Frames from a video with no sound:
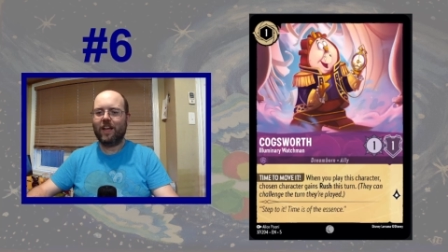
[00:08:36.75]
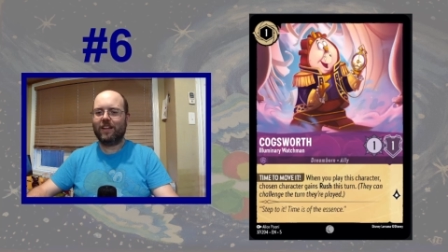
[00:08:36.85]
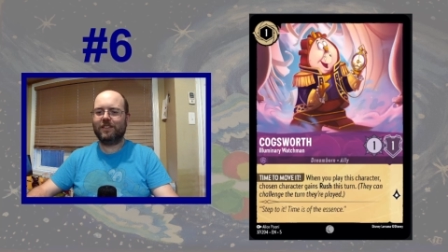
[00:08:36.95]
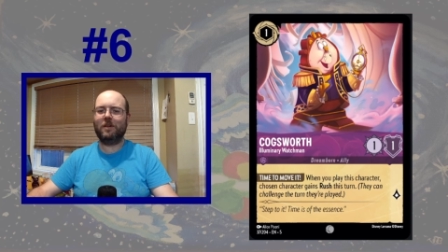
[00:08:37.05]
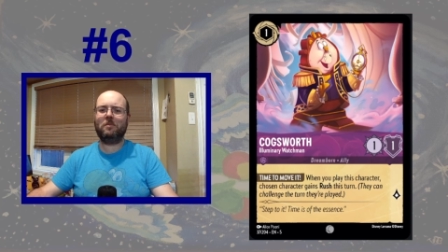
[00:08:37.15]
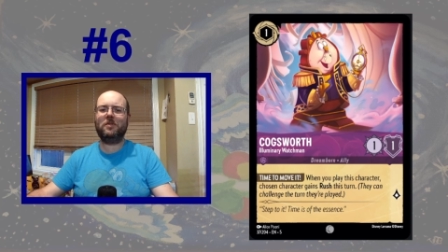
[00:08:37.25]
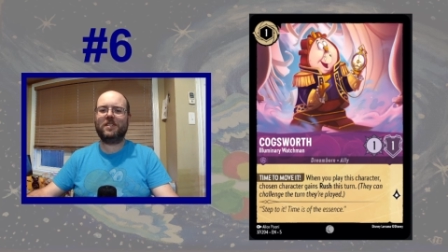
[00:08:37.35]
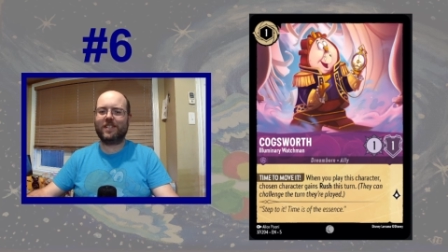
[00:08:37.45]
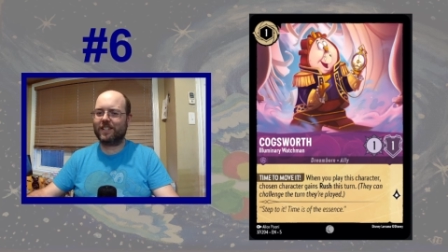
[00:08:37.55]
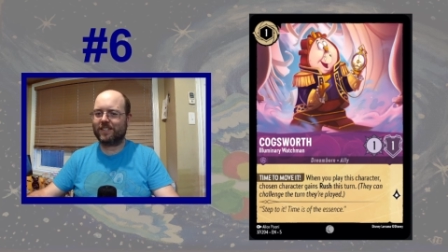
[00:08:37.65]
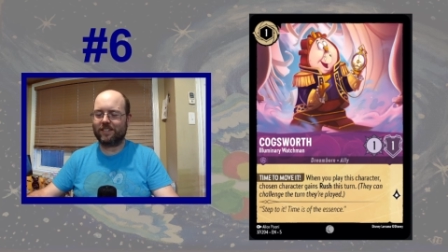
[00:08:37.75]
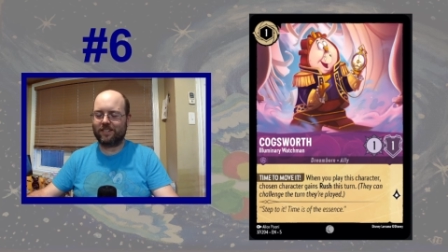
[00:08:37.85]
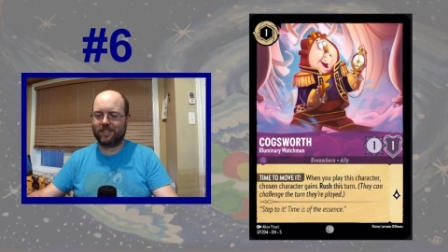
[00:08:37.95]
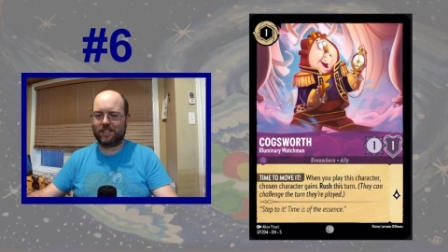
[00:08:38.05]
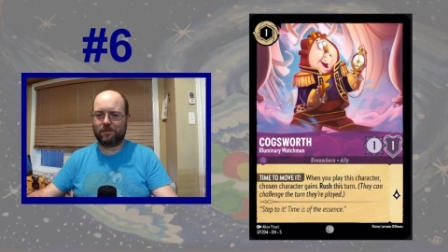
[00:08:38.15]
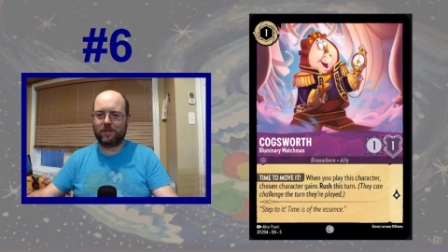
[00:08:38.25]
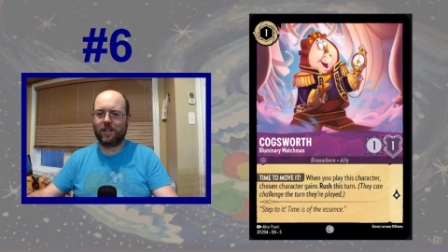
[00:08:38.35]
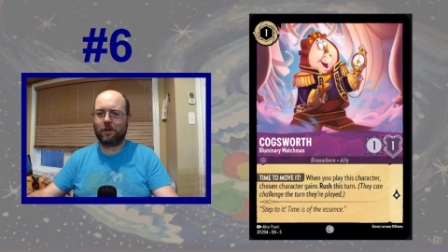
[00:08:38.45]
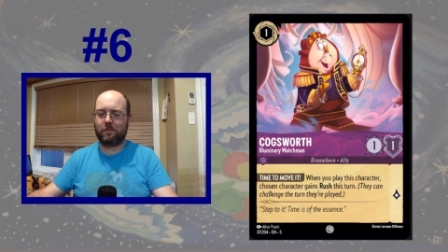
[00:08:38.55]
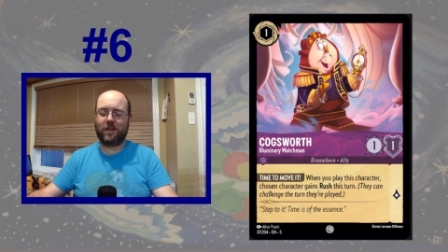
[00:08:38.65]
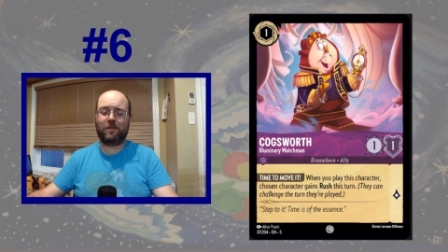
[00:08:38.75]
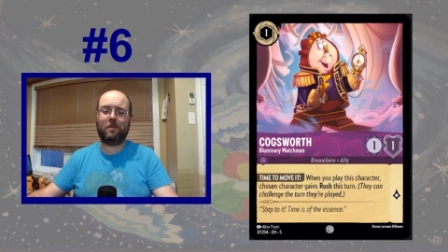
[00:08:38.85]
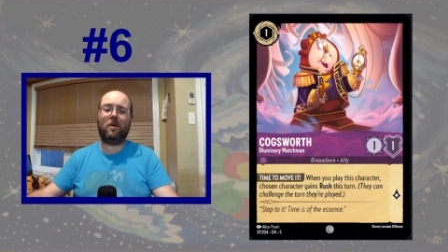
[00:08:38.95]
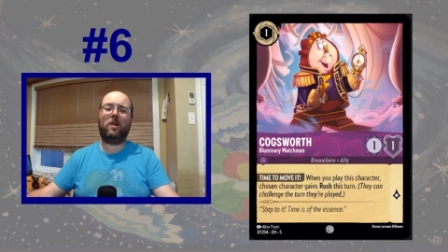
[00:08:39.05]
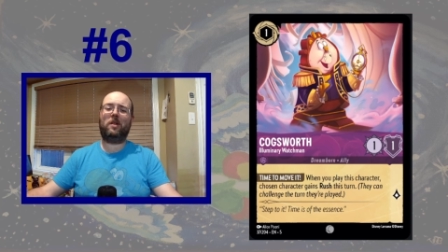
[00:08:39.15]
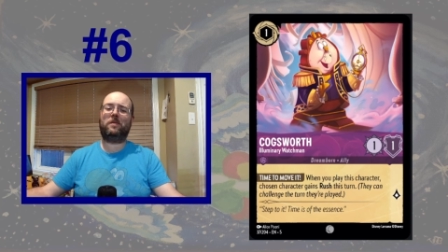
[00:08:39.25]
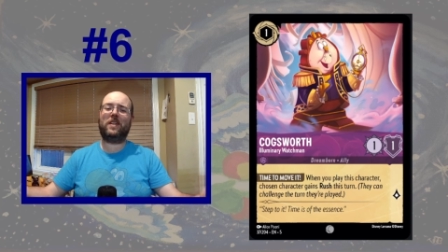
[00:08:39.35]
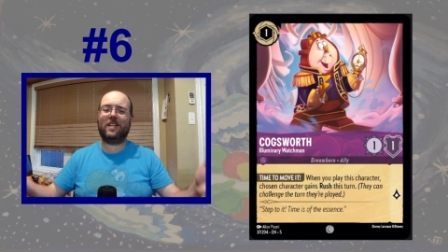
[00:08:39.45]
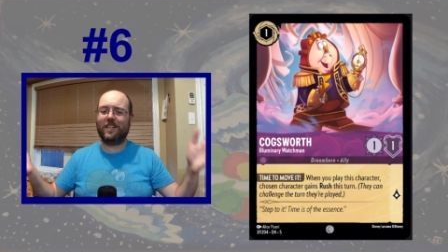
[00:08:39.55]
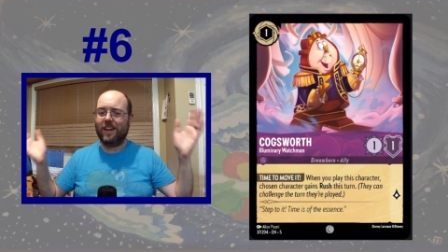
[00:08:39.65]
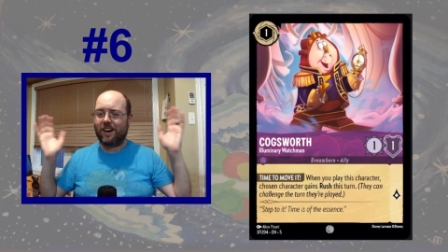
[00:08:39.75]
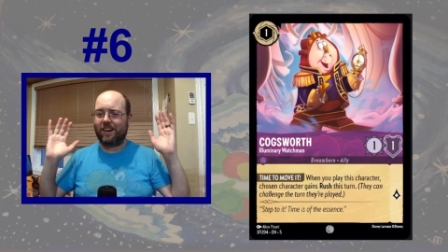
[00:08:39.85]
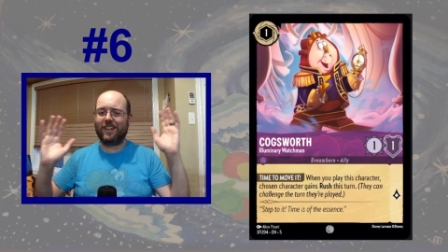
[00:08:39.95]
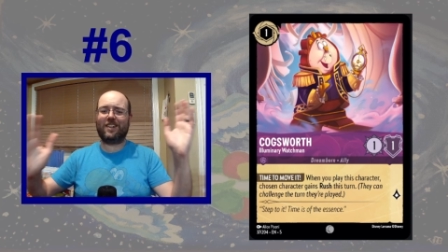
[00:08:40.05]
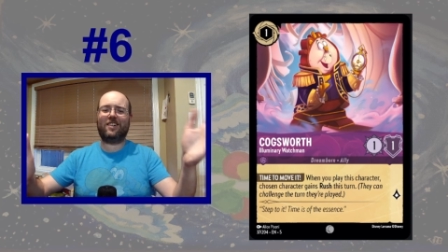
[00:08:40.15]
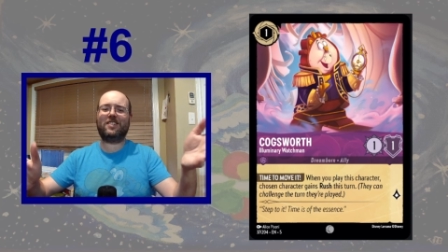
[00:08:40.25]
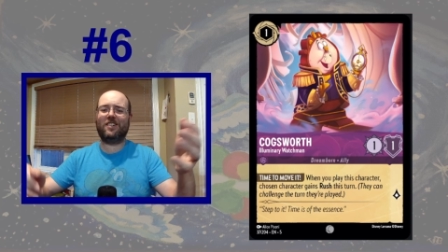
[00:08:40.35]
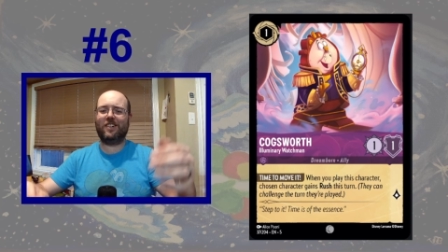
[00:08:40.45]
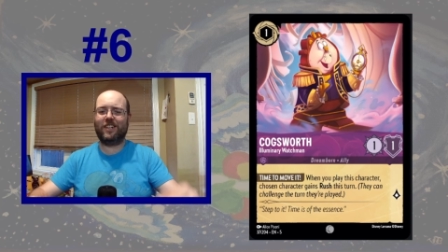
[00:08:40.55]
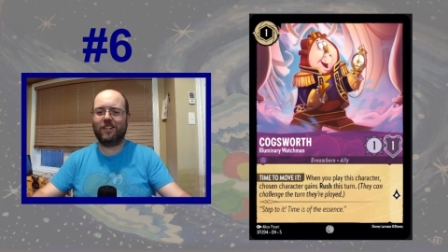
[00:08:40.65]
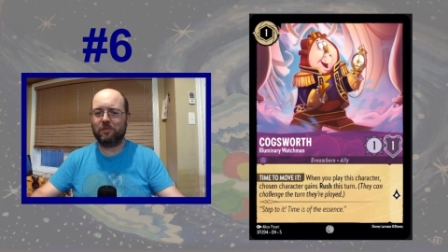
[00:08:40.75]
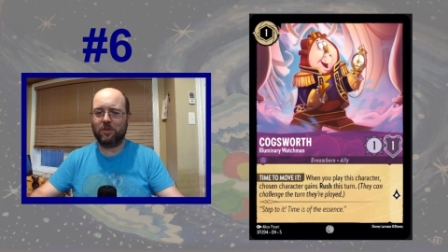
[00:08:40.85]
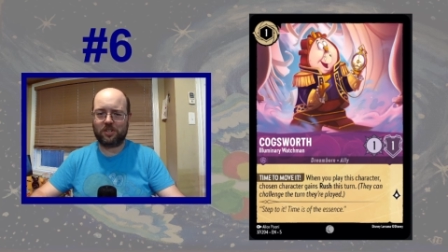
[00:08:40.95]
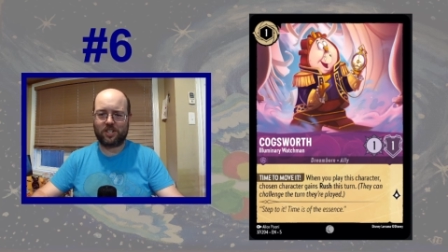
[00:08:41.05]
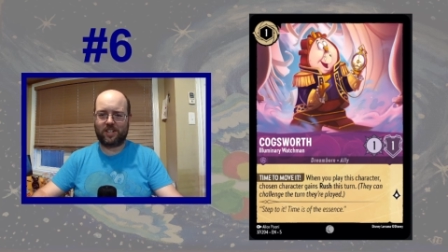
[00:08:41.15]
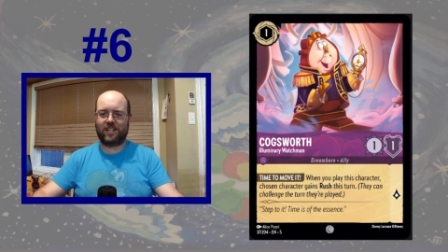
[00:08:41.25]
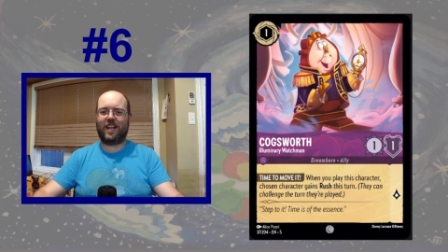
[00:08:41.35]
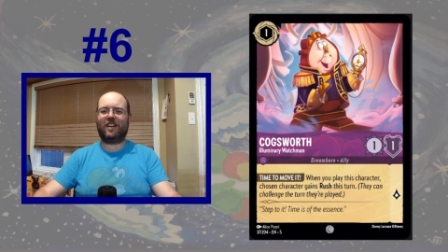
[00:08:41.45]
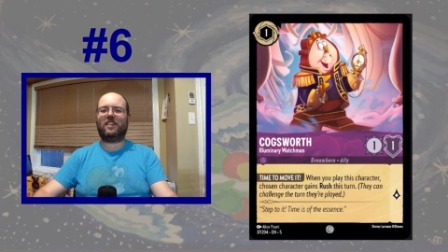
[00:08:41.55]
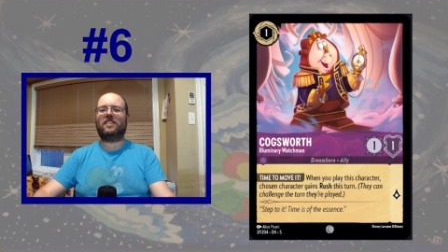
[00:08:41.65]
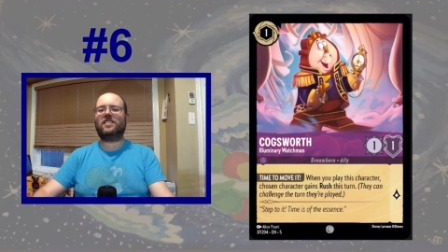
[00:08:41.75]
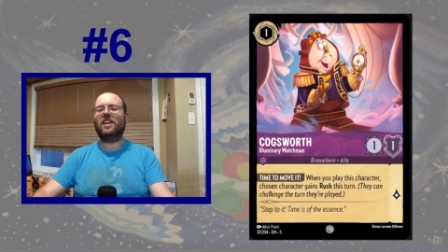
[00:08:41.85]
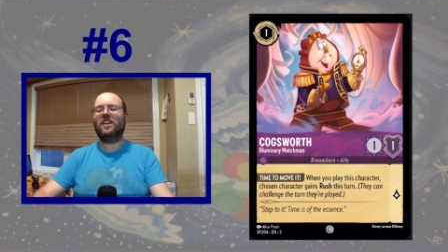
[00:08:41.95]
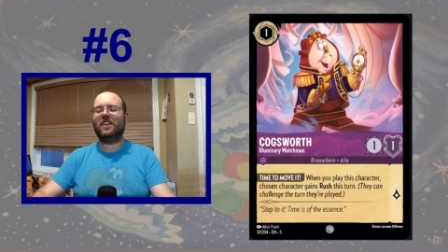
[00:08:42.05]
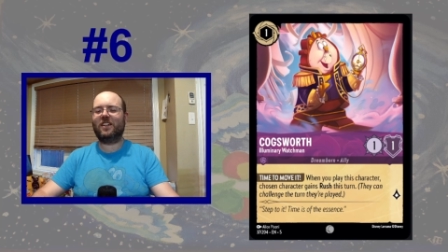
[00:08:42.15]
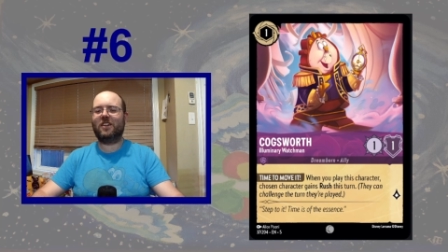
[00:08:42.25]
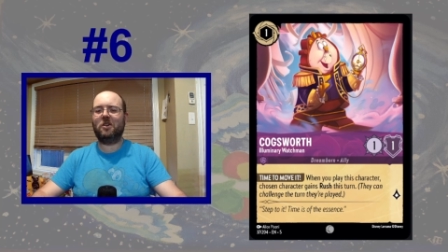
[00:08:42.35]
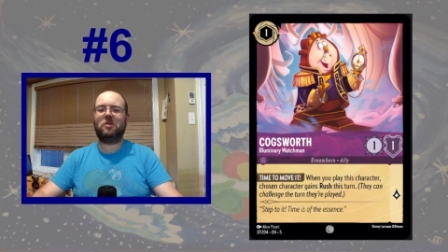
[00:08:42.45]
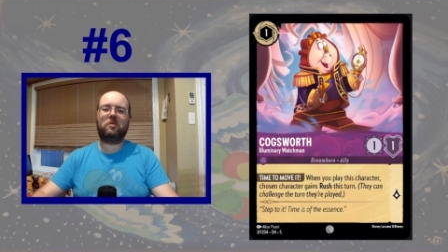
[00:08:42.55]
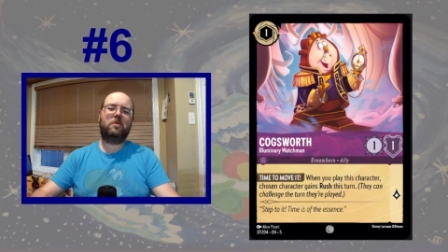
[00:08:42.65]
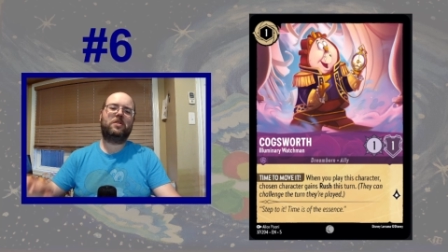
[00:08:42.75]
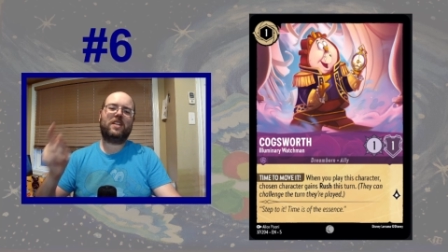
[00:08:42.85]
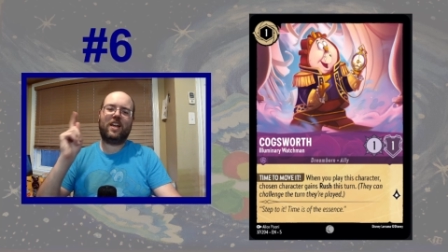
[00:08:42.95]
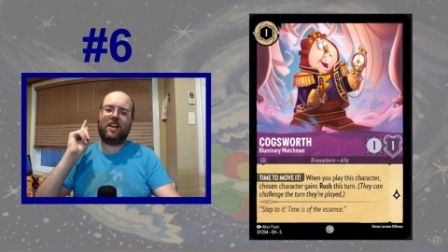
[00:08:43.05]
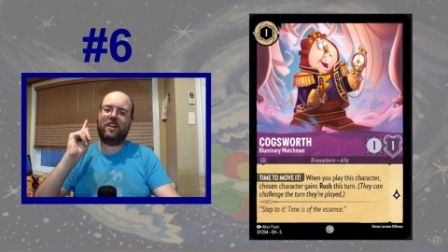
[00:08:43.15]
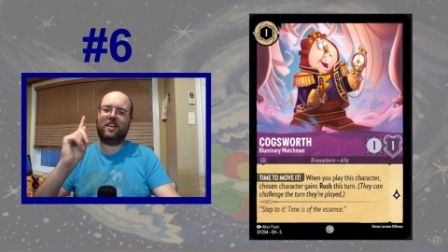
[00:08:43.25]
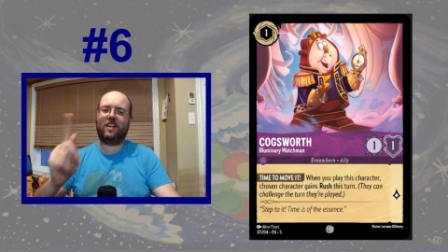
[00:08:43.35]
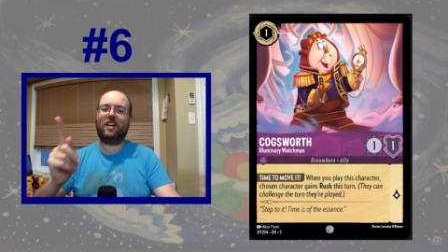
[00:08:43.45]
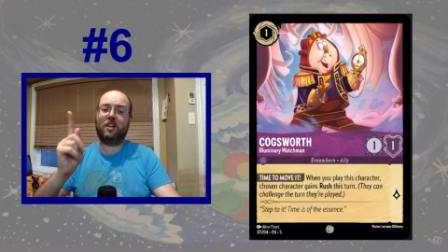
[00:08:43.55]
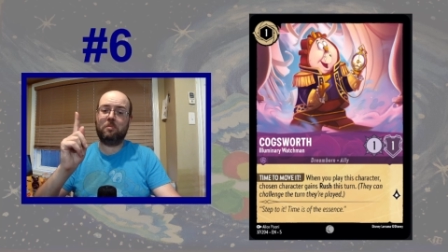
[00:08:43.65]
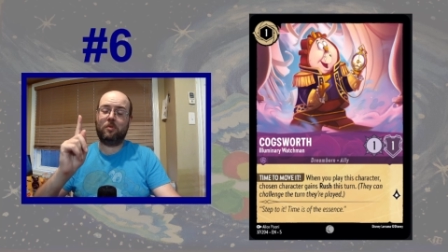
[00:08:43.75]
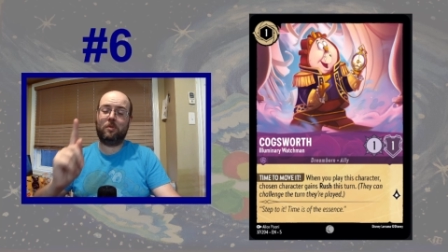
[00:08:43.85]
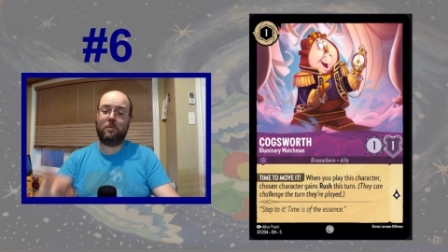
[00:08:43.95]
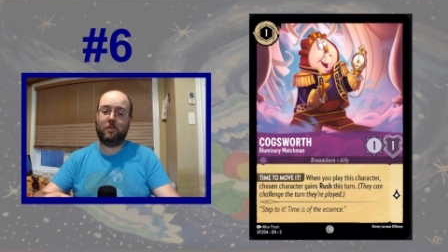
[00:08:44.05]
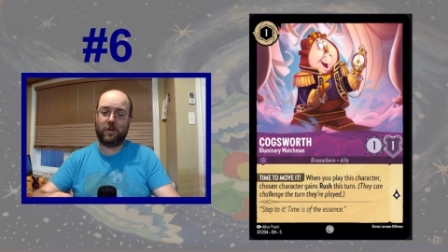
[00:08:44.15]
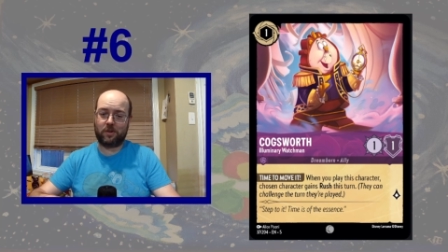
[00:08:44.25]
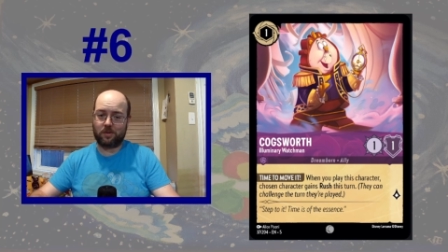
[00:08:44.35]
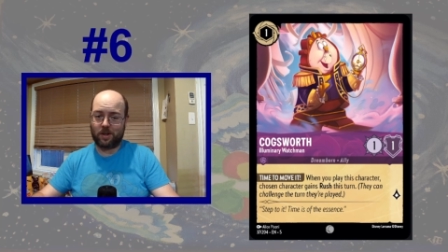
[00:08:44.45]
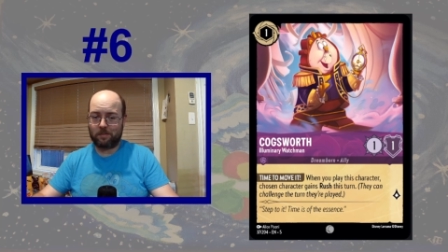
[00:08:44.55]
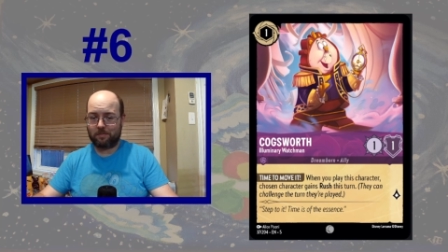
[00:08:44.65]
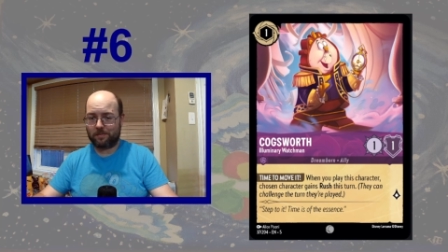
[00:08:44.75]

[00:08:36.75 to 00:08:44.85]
Number 6 on our list, we take a break from all of the high-costed uninkable shenanigans and go towards an inkable 1-drop.